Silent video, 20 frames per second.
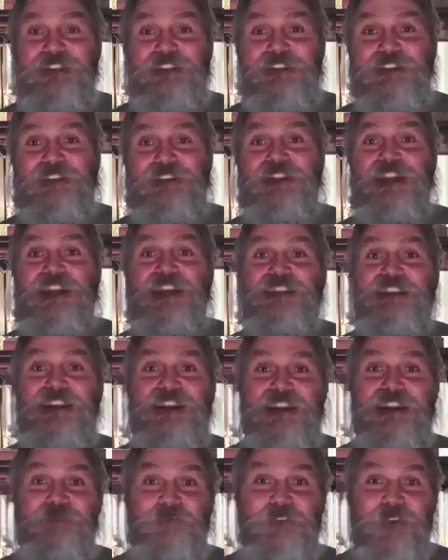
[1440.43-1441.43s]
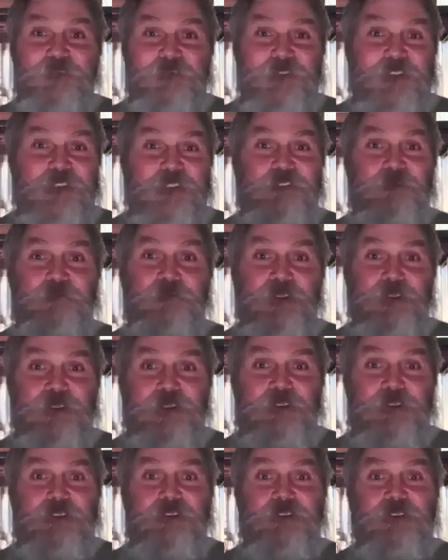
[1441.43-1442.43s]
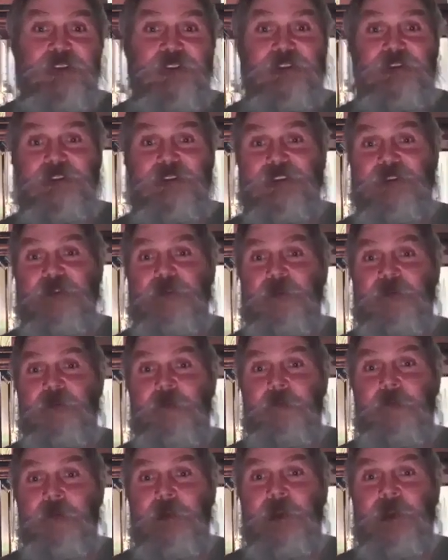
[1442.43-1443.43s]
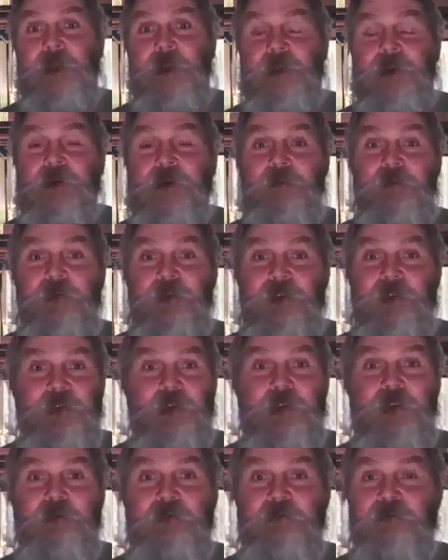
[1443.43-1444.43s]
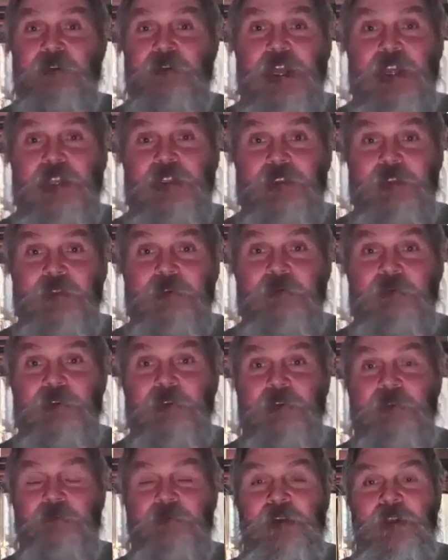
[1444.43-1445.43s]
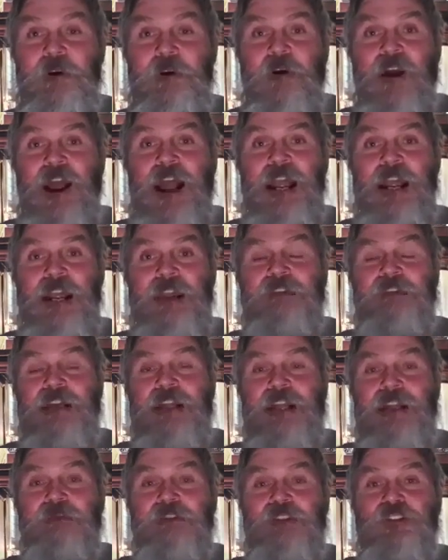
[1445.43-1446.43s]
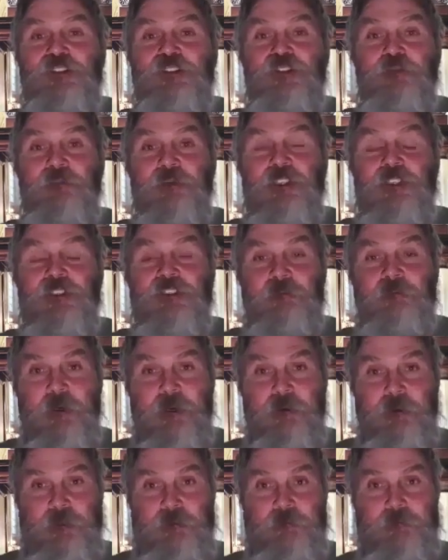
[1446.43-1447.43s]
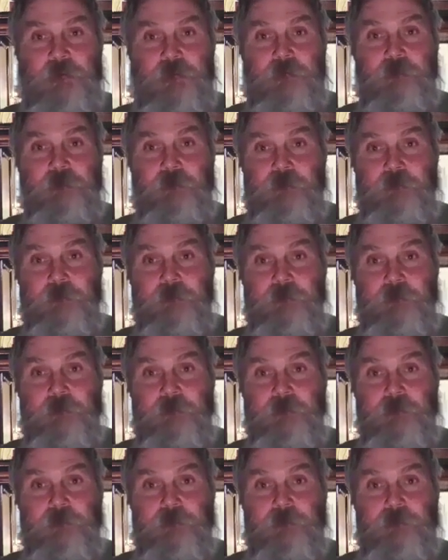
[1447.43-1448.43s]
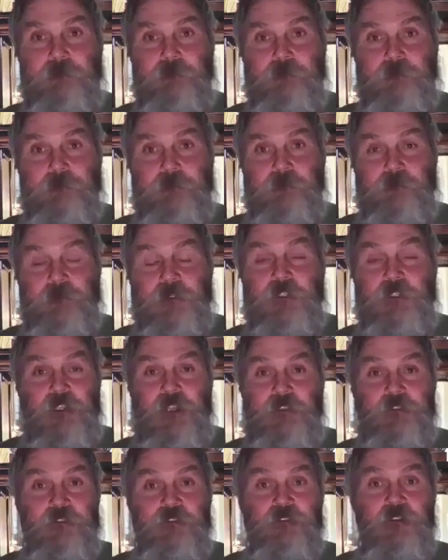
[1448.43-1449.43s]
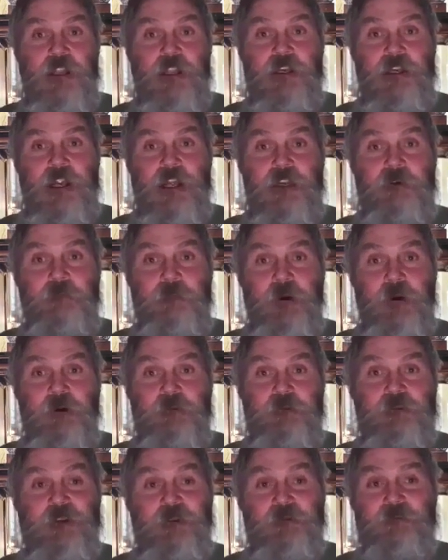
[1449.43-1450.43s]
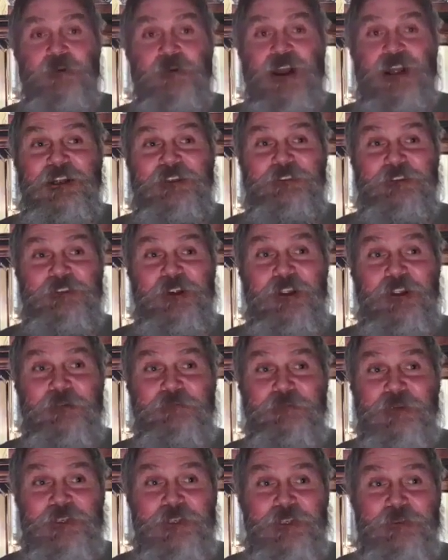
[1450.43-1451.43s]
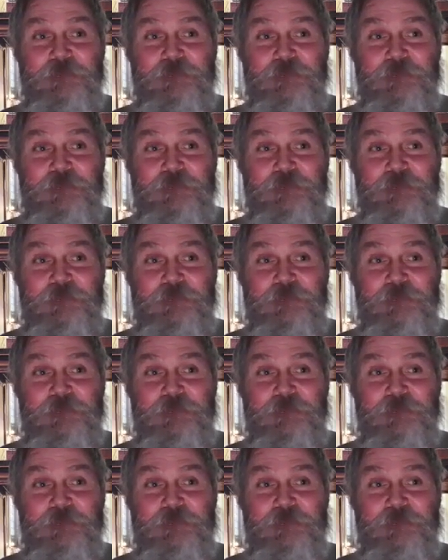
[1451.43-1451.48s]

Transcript: taught me. And then I wrote these books. And, you know, we're still fine tuning them. You know, I have to have the human experience you know, there's not a lot of perks in my